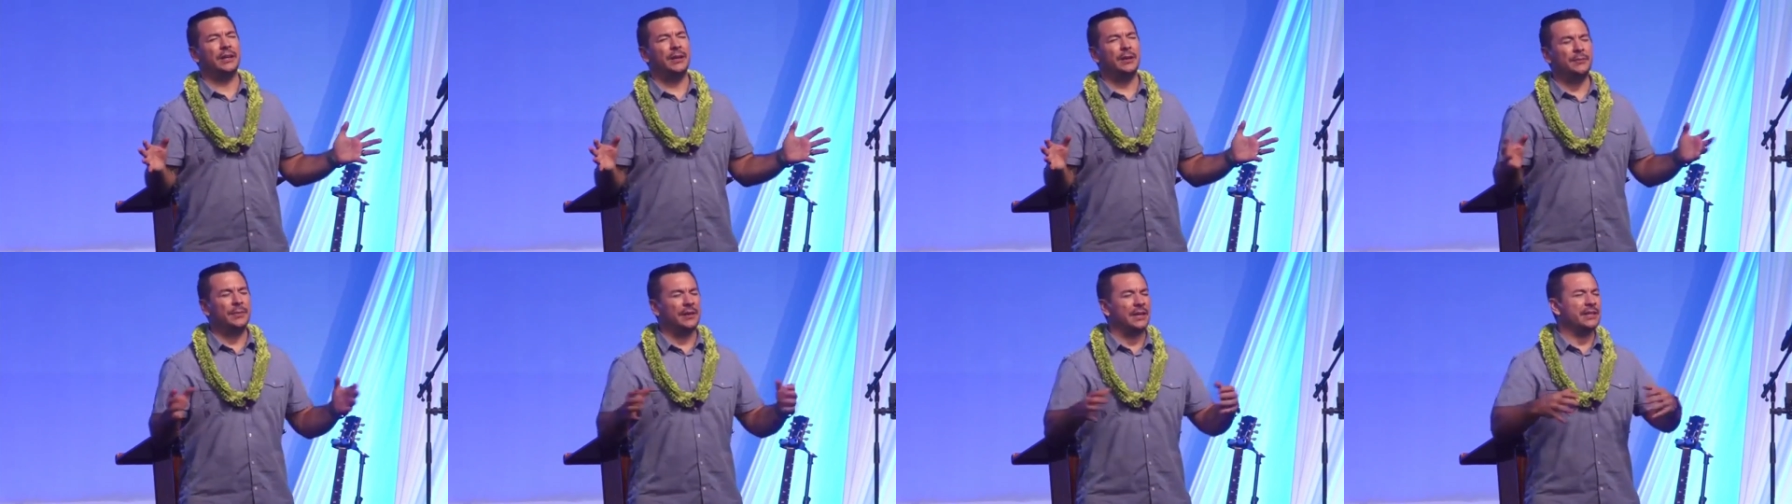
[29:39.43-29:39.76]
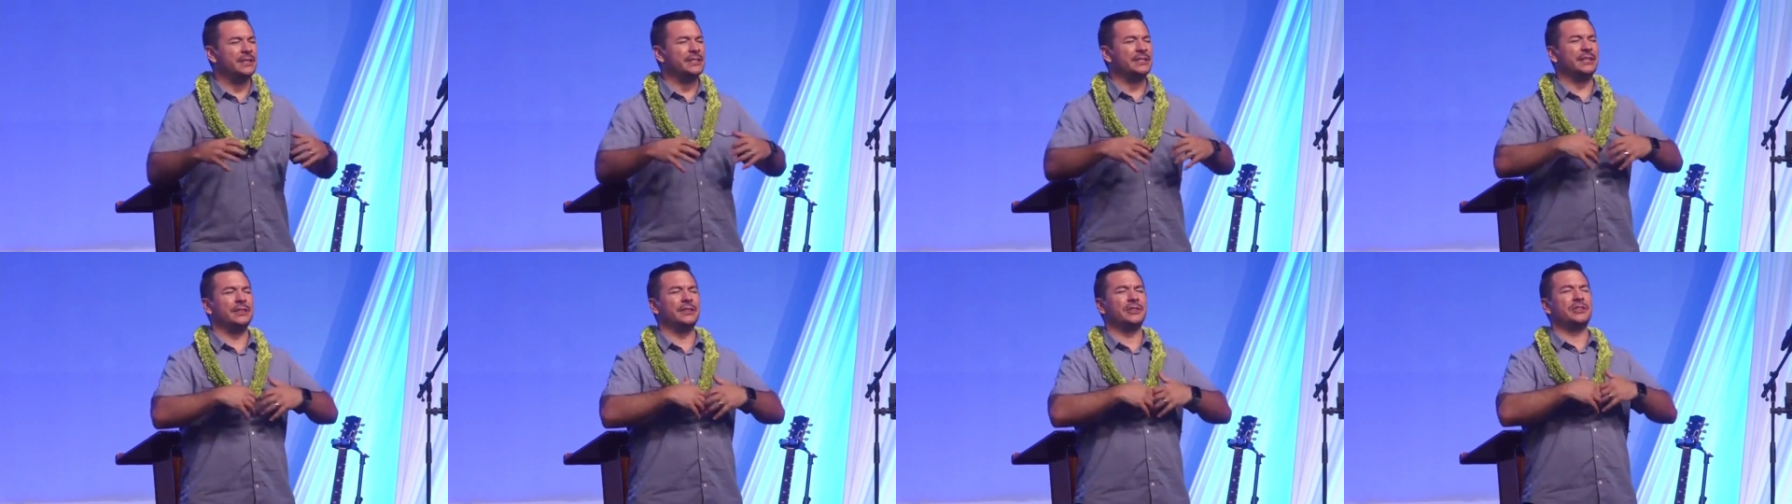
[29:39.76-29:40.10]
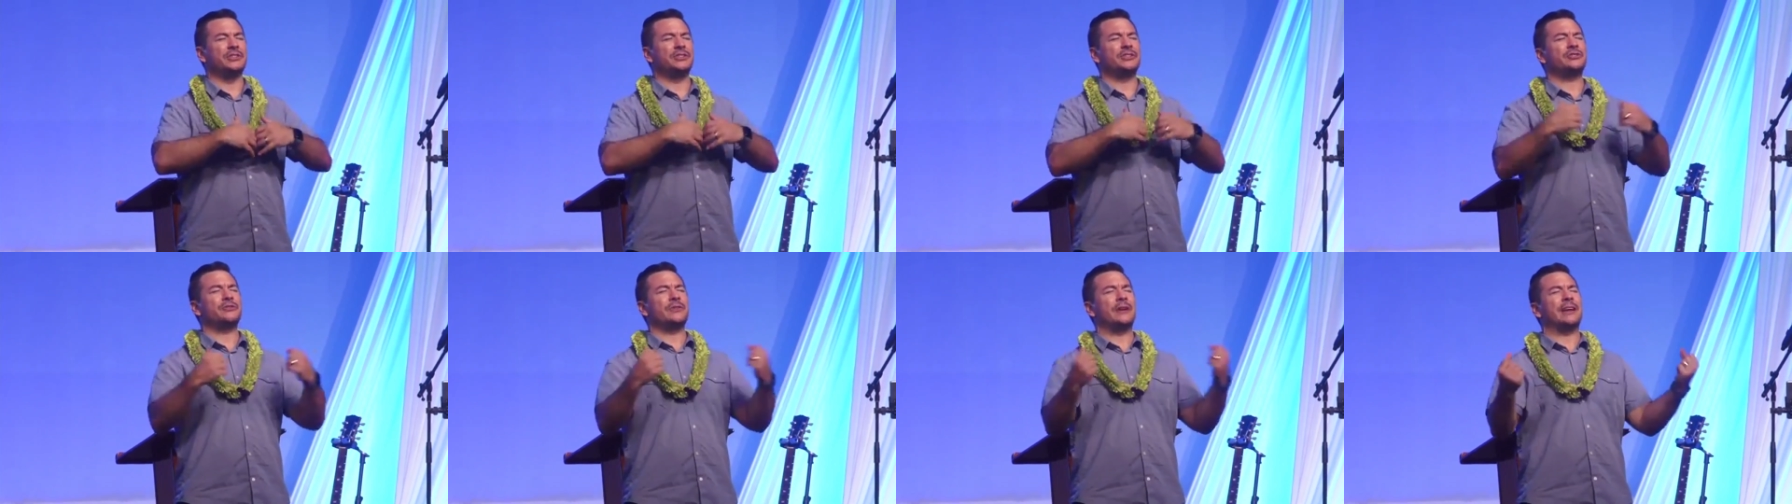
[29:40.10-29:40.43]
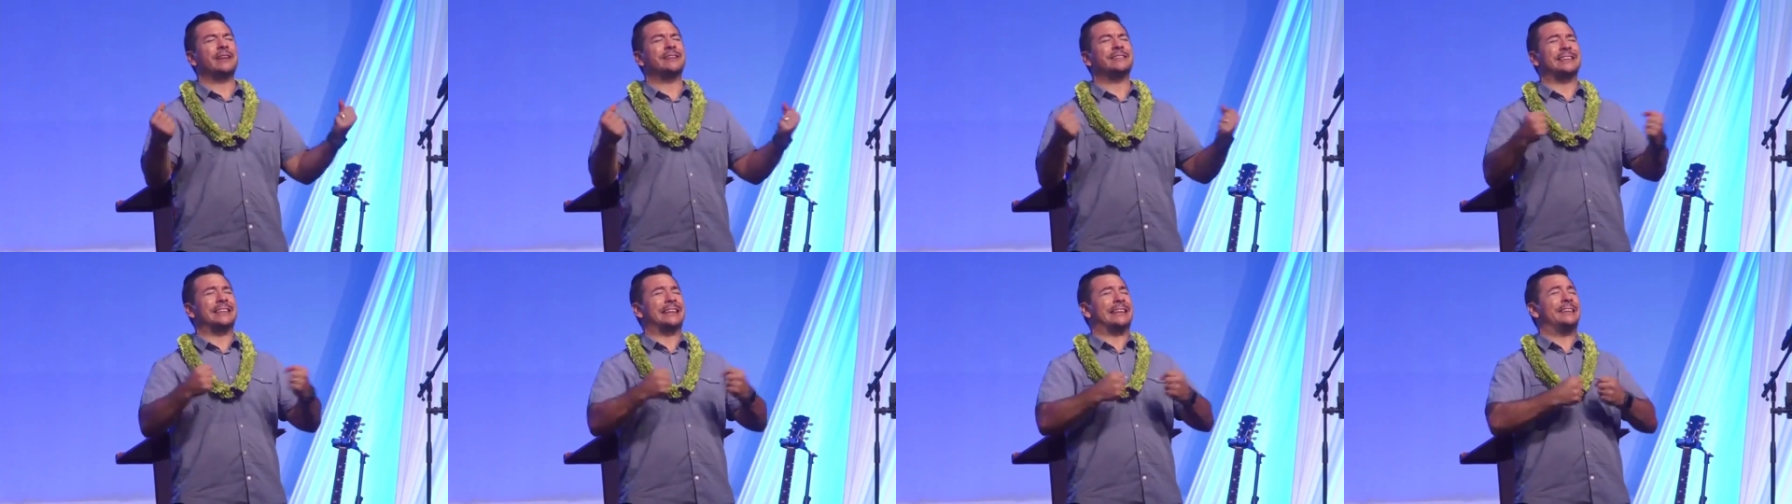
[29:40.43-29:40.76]
Because in the
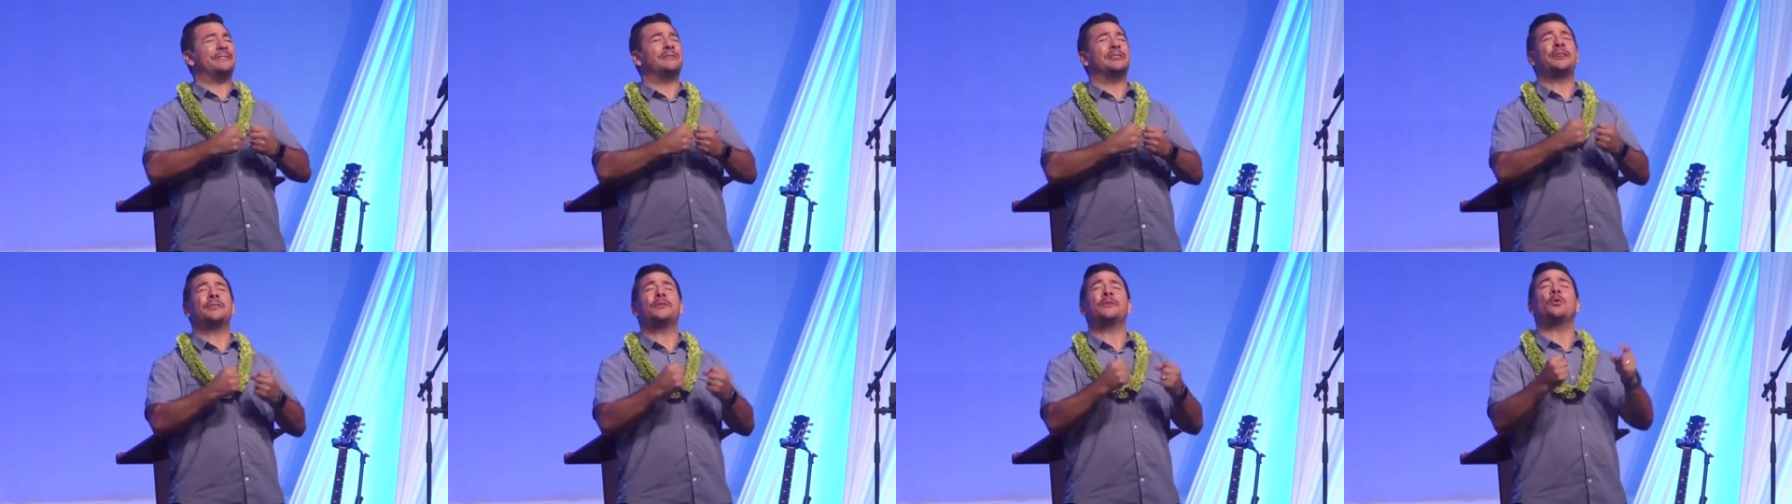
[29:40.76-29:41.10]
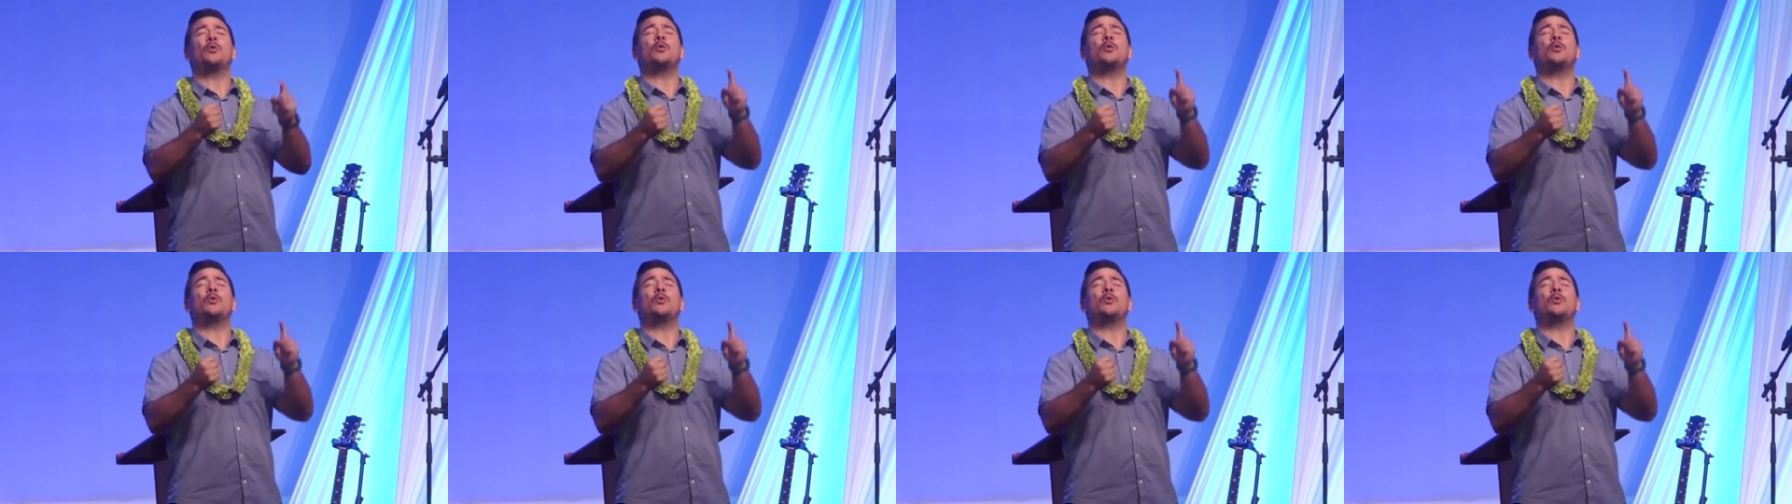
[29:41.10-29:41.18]
strength and even in the